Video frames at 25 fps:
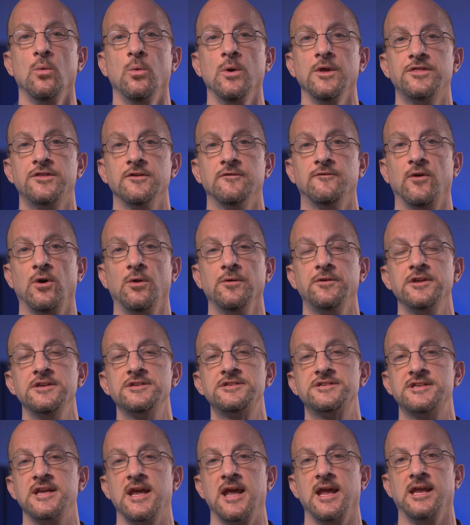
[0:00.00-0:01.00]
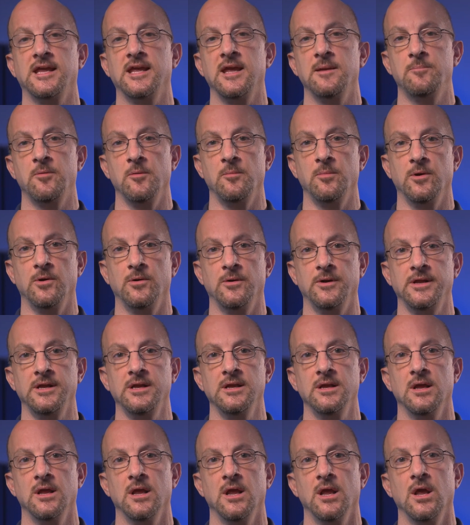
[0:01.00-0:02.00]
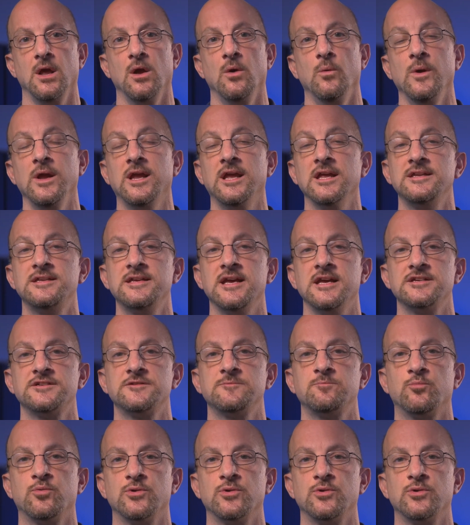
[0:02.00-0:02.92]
With the voltage sag capability, we can test